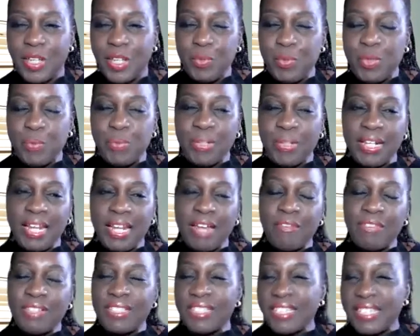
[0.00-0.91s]
people can have
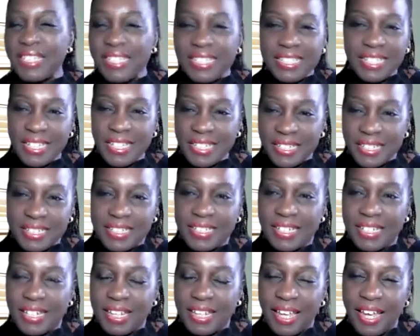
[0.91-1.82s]
a dinner date
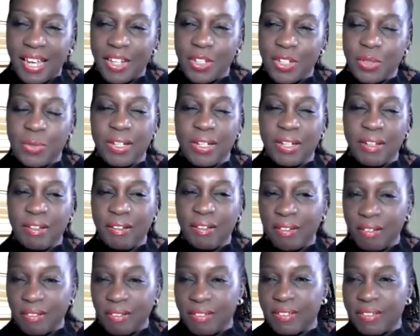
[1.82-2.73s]
and you could
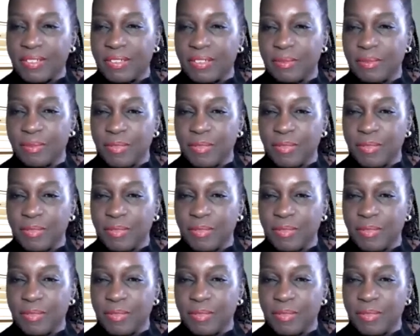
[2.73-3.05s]
learn to,